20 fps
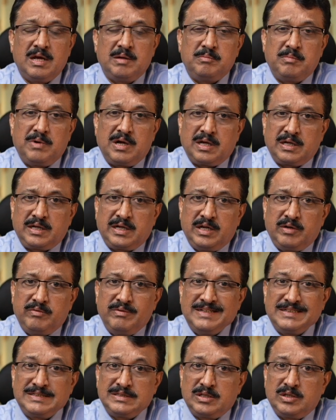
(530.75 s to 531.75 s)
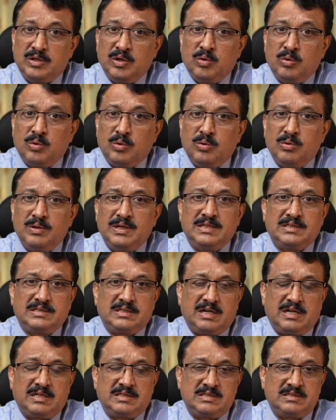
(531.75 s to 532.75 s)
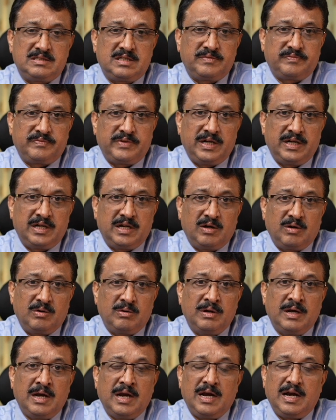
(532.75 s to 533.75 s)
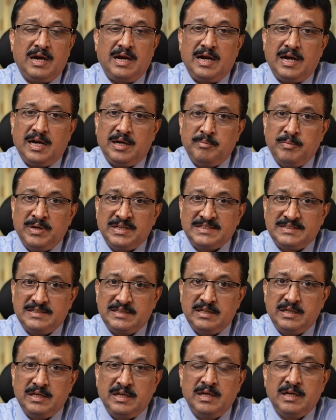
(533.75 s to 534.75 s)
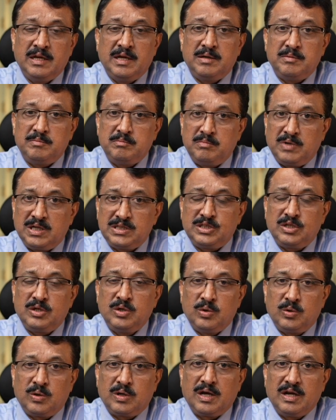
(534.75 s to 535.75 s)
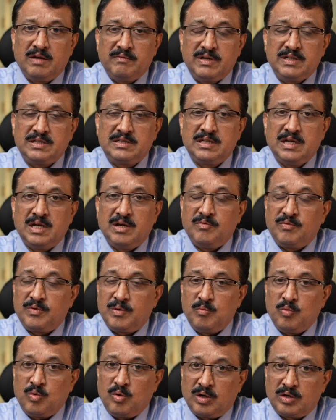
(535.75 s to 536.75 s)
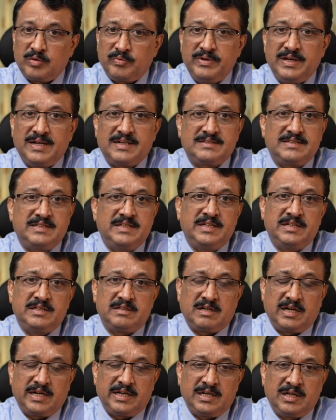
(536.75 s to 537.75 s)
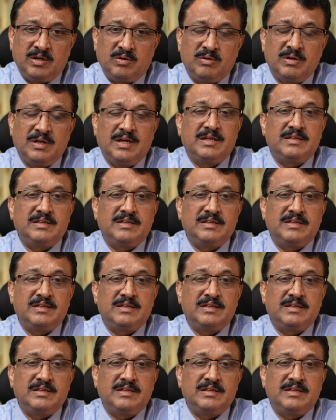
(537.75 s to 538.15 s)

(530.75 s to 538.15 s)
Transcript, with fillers: market will slowly starts drifting down and may see much lower levels from what we are seeing right now.